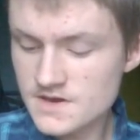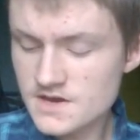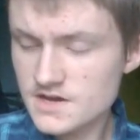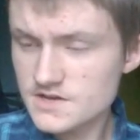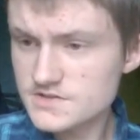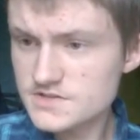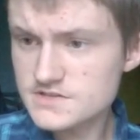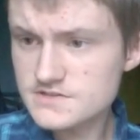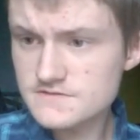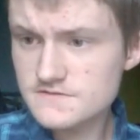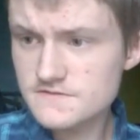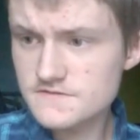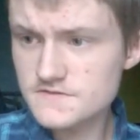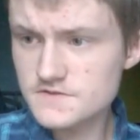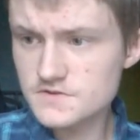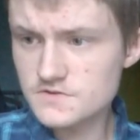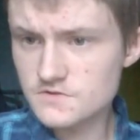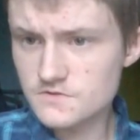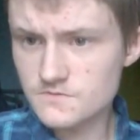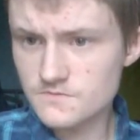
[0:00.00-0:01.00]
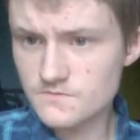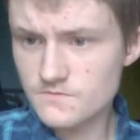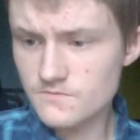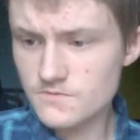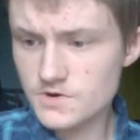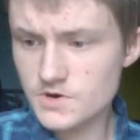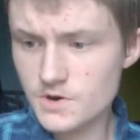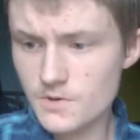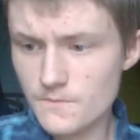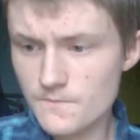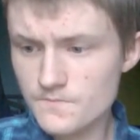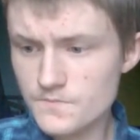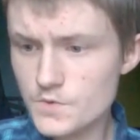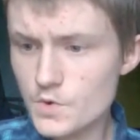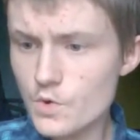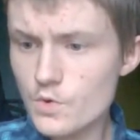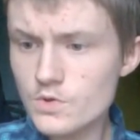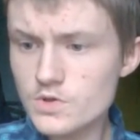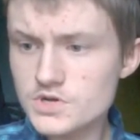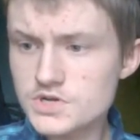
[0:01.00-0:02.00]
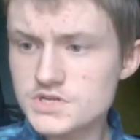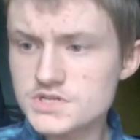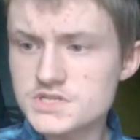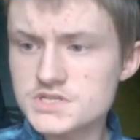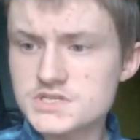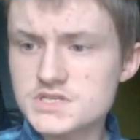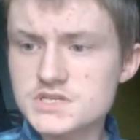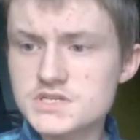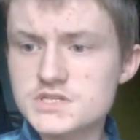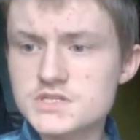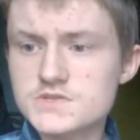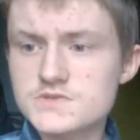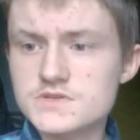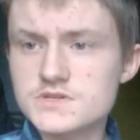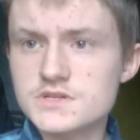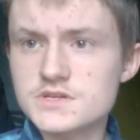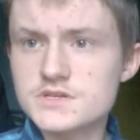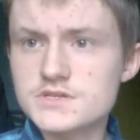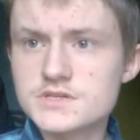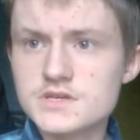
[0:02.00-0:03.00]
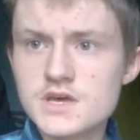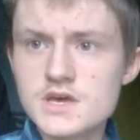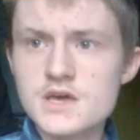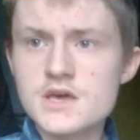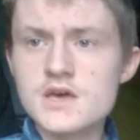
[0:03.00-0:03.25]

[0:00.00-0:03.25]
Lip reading: And this film, well, all I could say to it is,